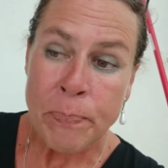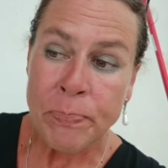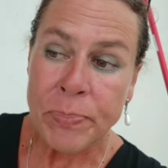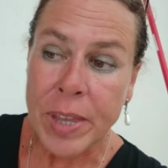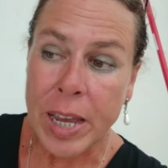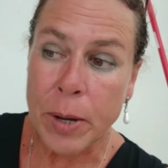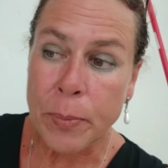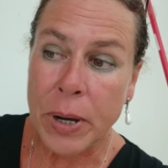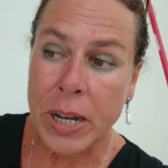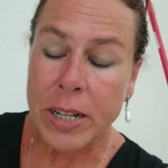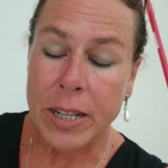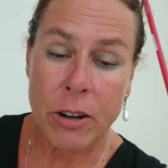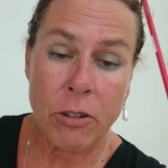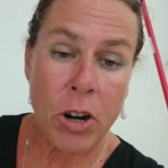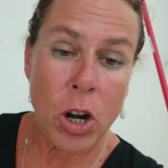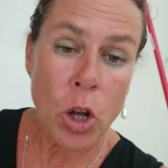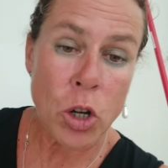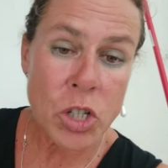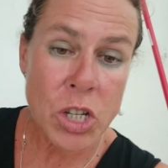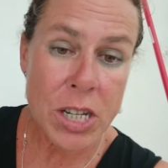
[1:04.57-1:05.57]
they went, there
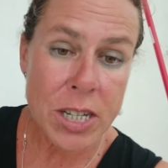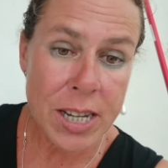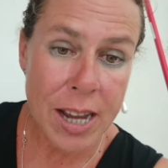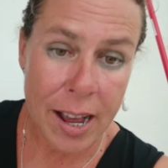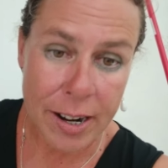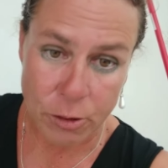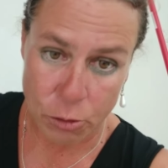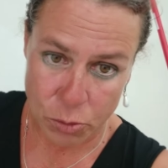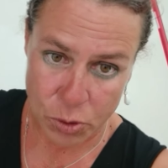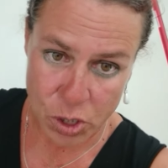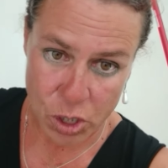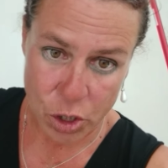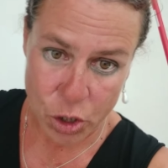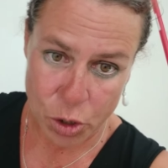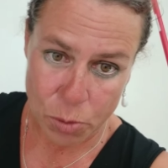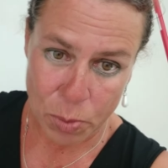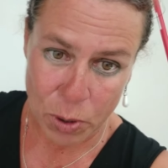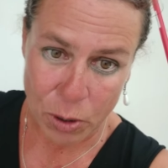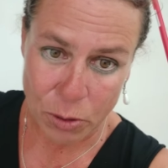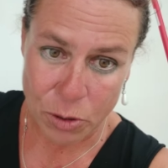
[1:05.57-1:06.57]
are lots of tunnels in
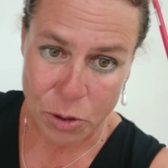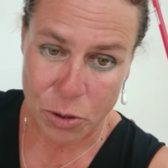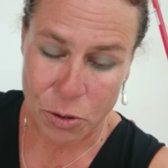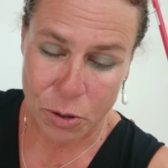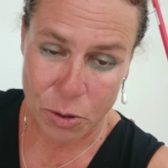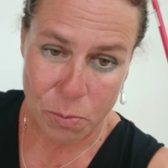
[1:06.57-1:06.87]
Gibraltar.